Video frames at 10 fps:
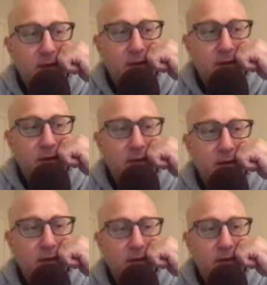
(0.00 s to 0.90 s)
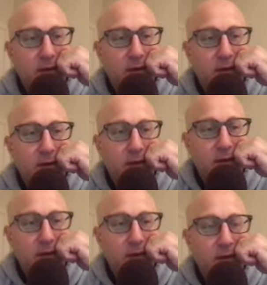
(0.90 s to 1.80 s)

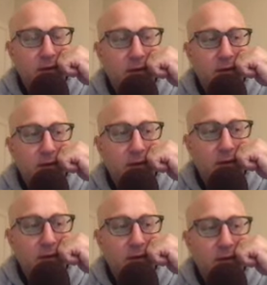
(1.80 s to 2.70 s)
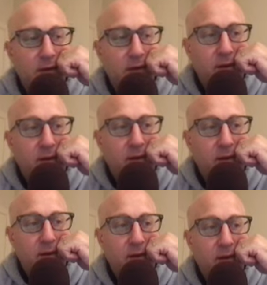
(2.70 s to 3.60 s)

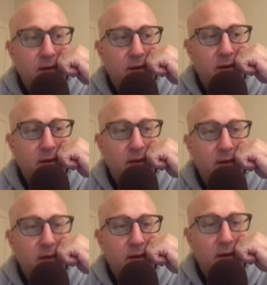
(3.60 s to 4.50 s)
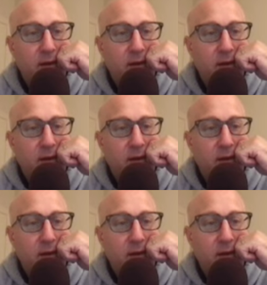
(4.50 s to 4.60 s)
No words are spoken by the person on screen.